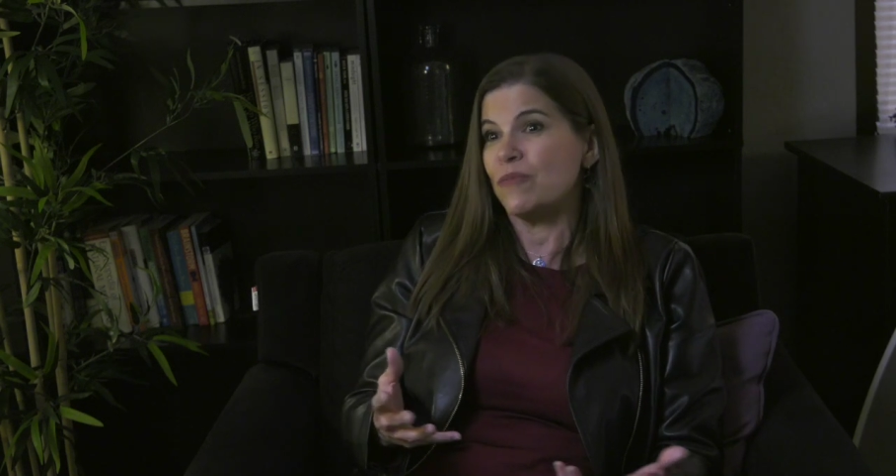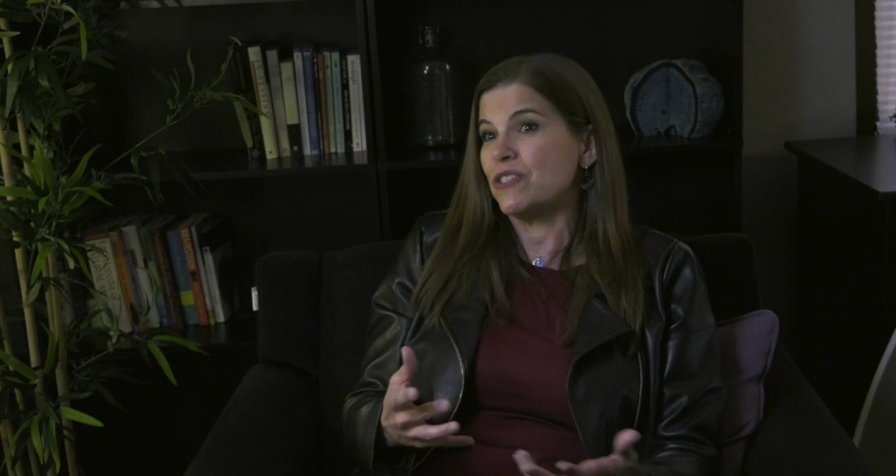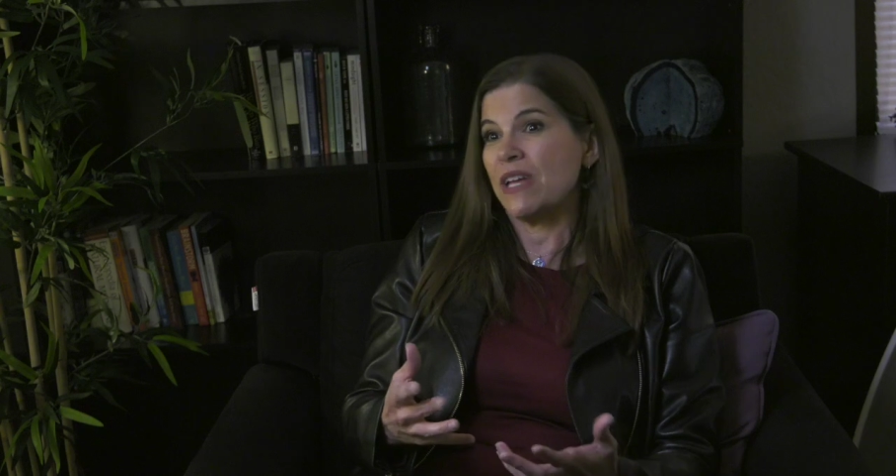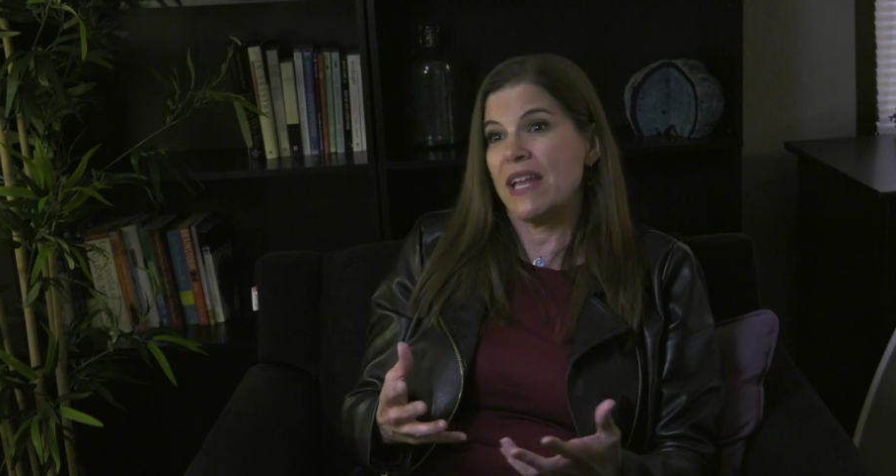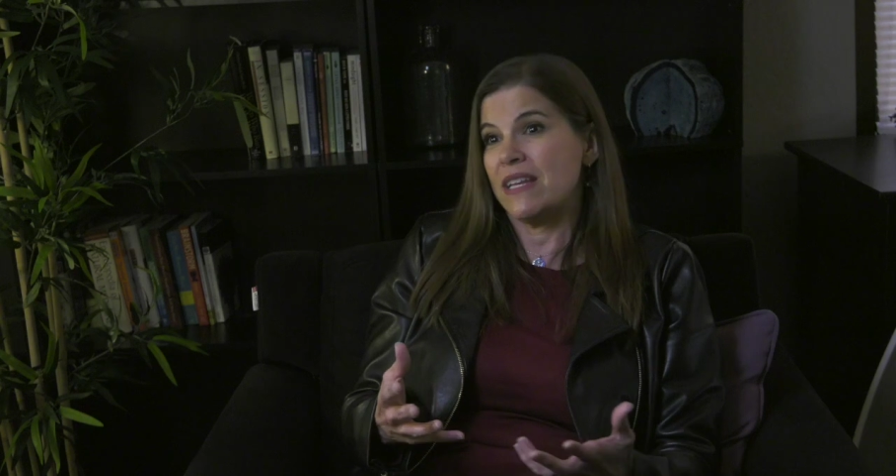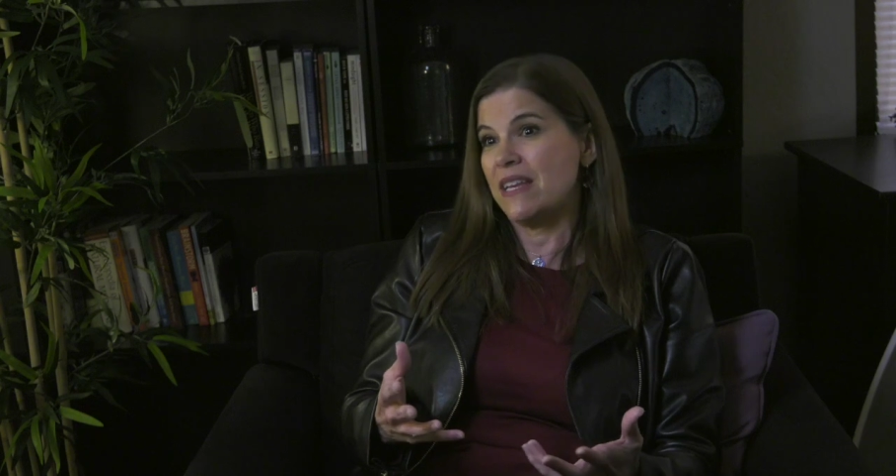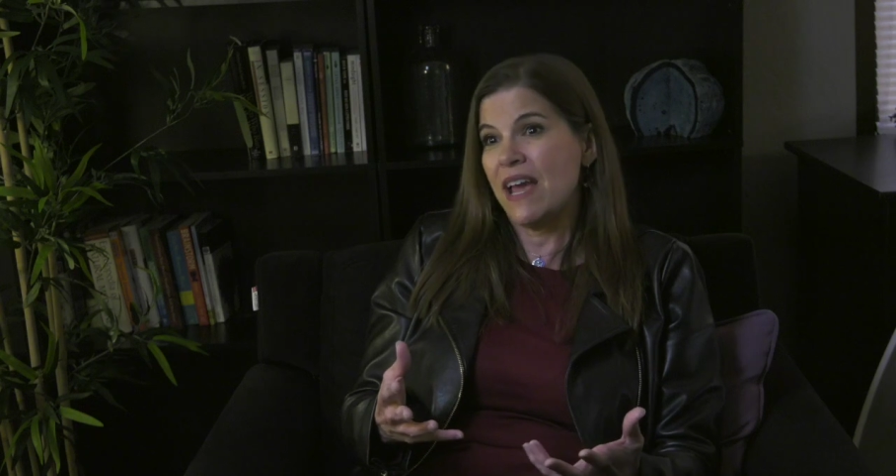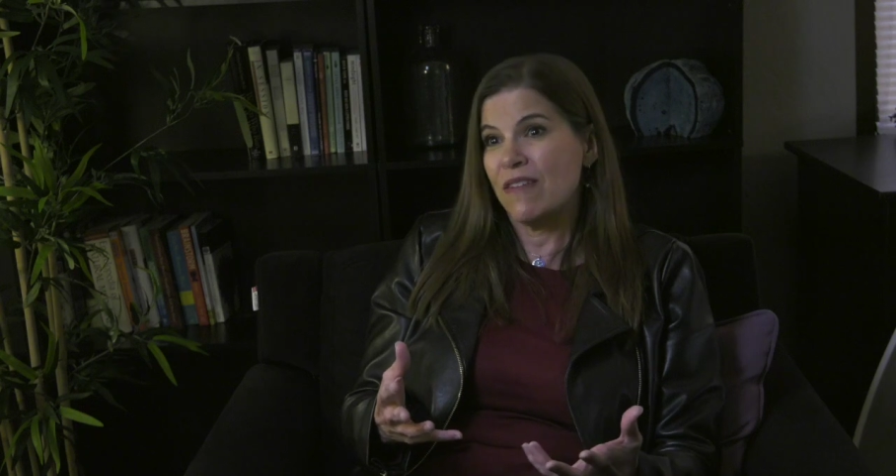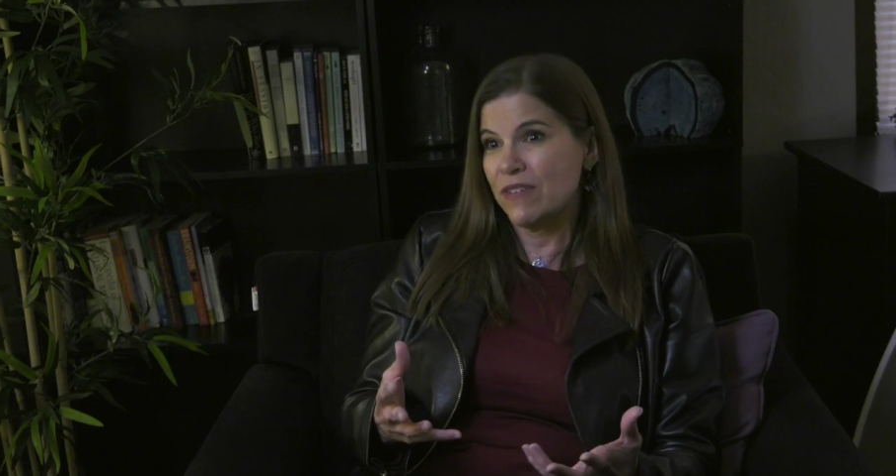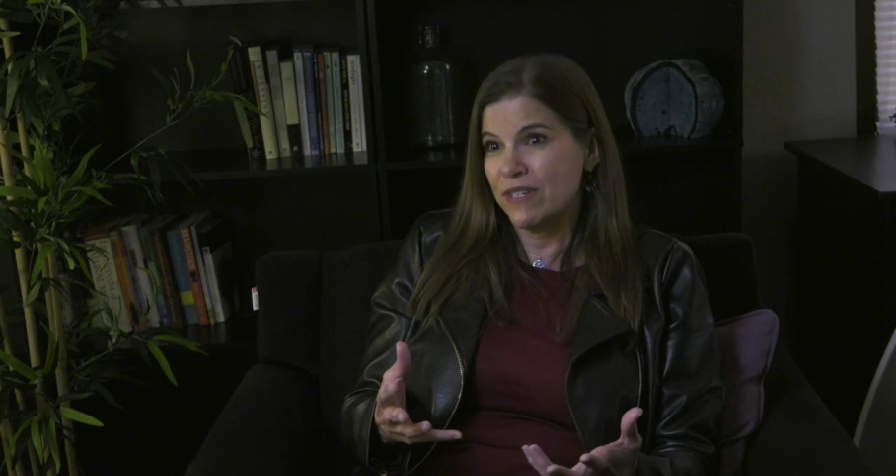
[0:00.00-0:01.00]
which I had
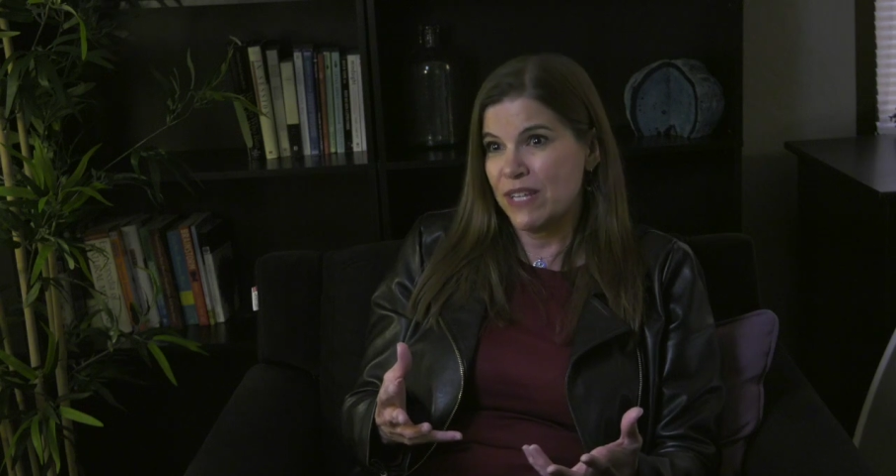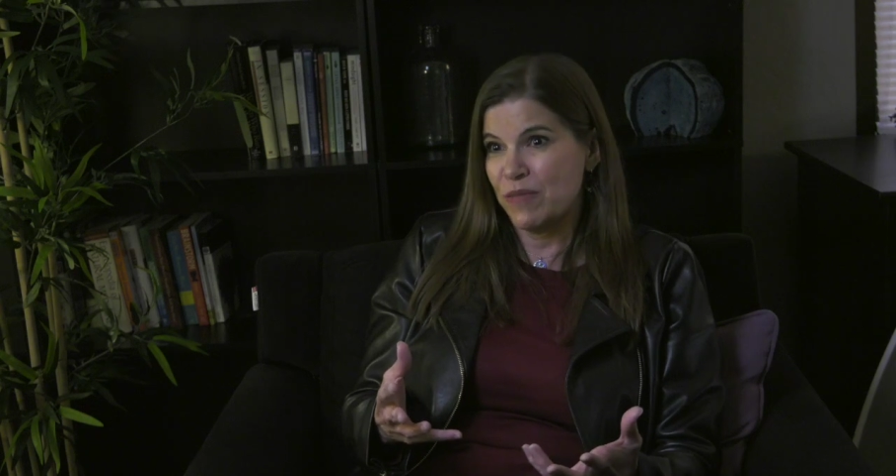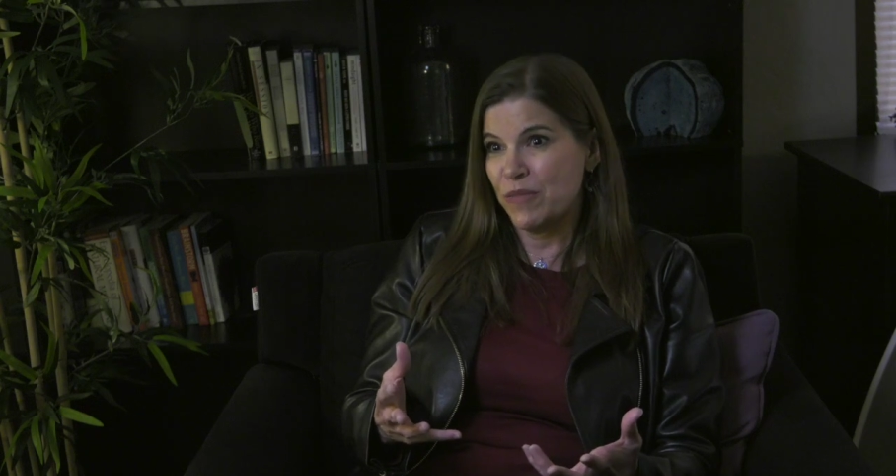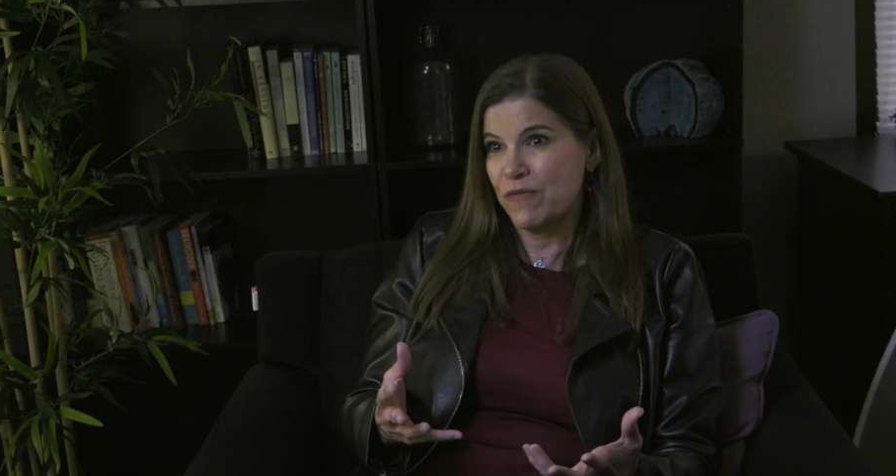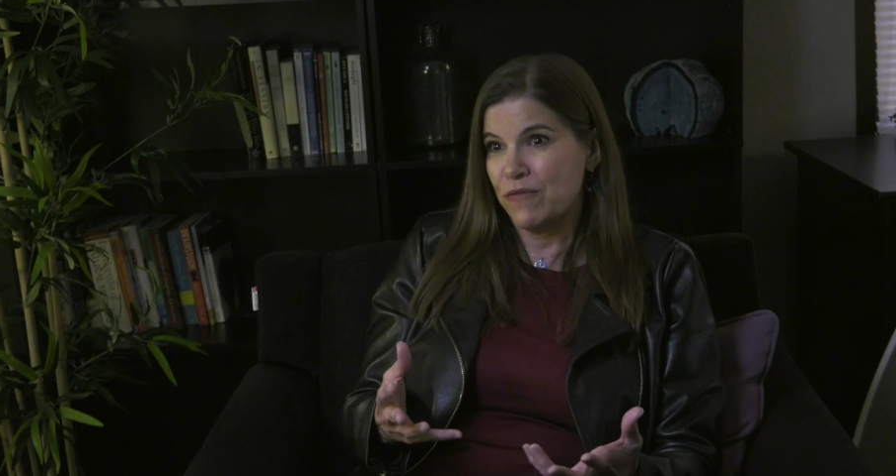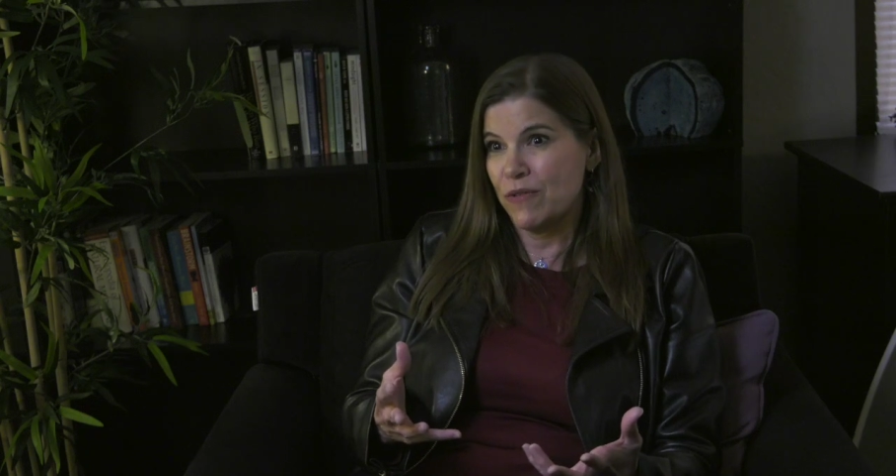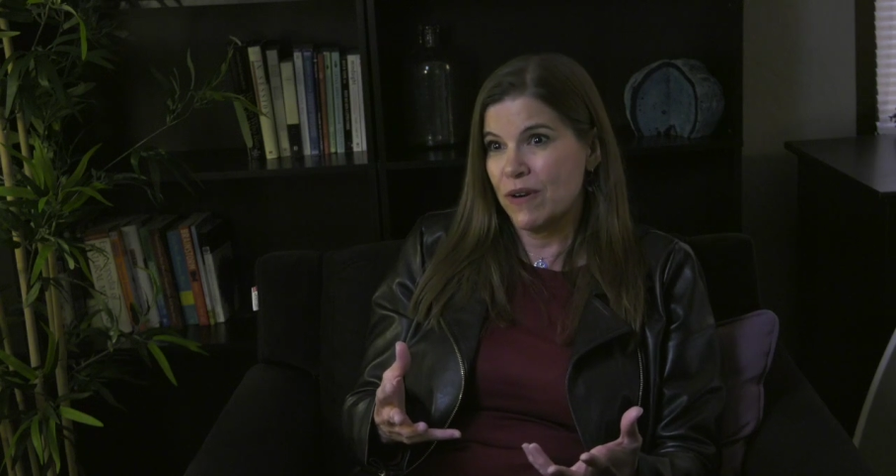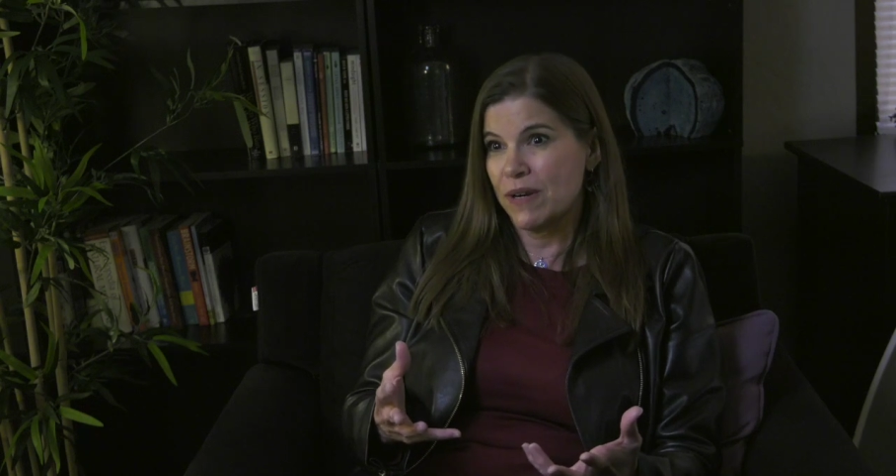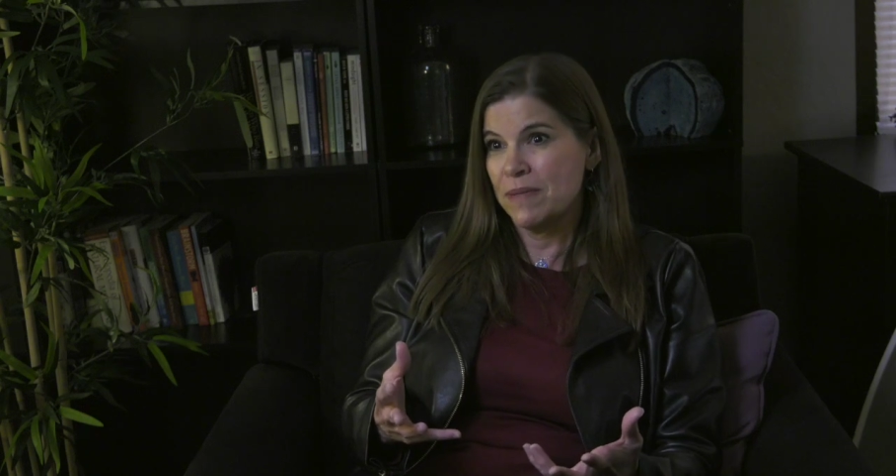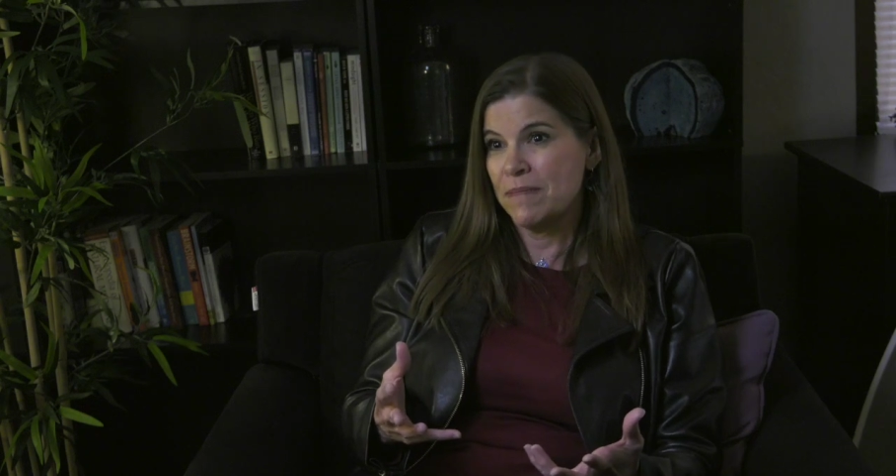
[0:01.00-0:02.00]
never done before.